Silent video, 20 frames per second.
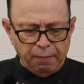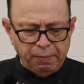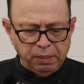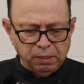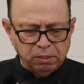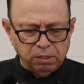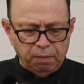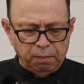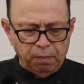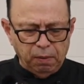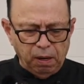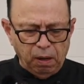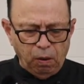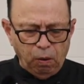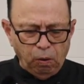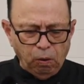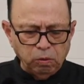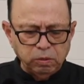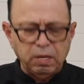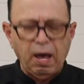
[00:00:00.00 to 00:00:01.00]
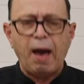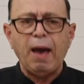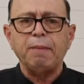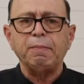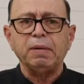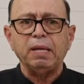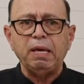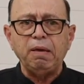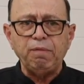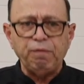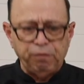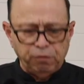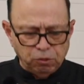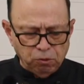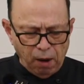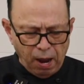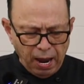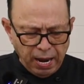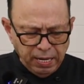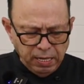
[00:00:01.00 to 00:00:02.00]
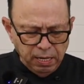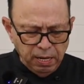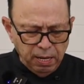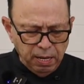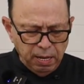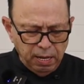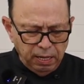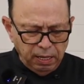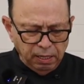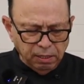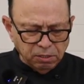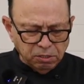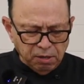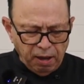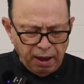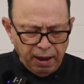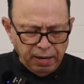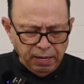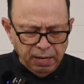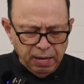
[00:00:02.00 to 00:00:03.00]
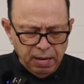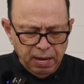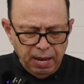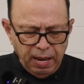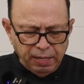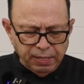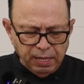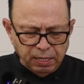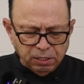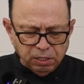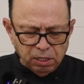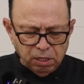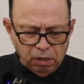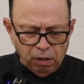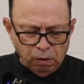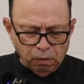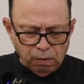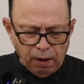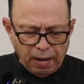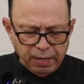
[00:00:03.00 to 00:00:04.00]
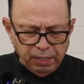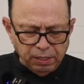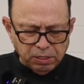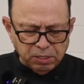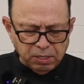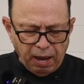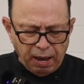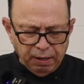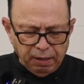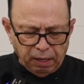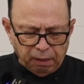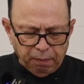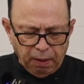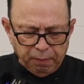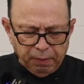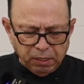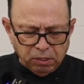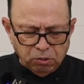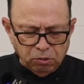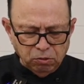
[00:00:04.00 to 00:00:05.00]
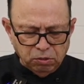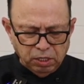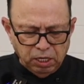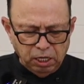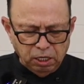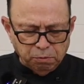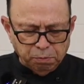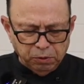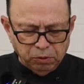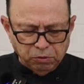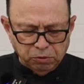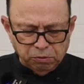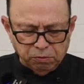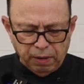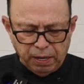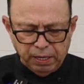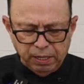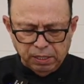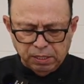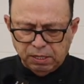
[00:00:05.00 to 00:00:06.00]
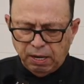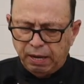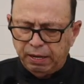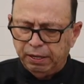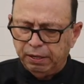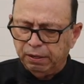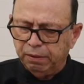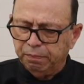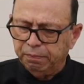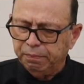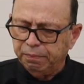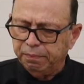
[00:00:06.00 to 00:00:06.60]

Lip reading: Some whole thyme leaf dried inside, and that's going to go right inside, like maybe 2 teaspoons right inside here.